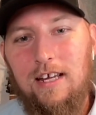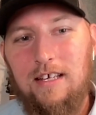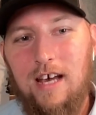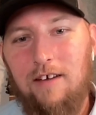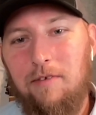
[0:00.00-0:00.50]

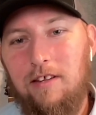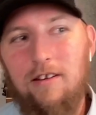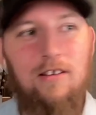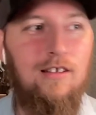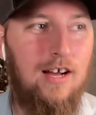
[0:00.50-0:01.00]
He gave me
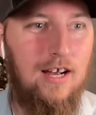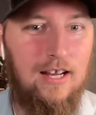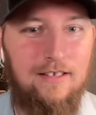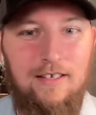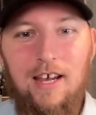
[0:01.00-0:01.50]
the
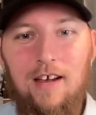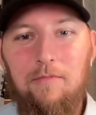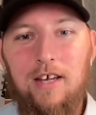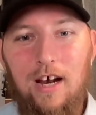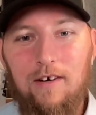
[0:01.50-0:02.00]
clients. He
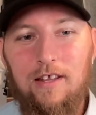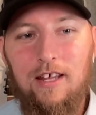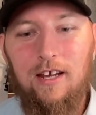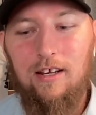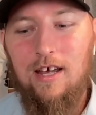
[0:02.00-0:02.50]
gave me
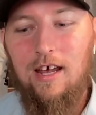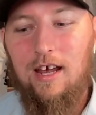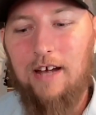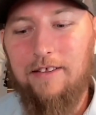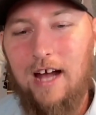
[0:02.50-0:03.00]
everything.
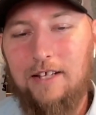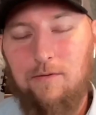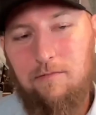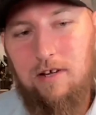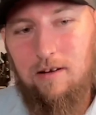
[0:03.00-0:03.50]
And
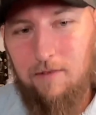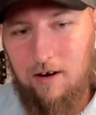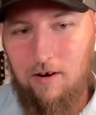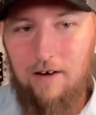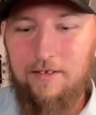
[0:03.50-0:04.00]
that's when me and
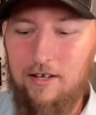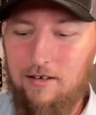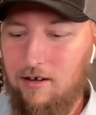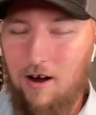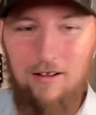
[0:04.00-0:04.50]
my wife
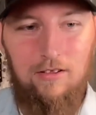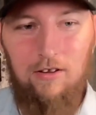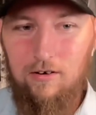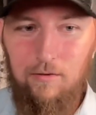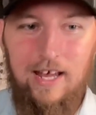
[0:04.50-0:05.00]
said,
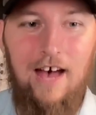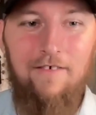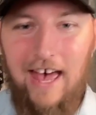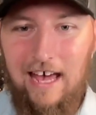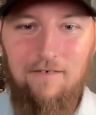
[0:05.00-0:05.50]
"Look, we
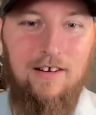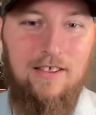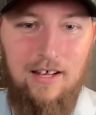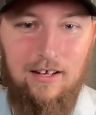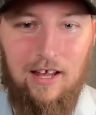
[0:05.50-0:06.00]
have
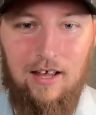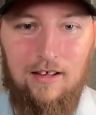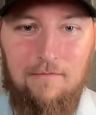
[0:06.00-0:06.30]
everything."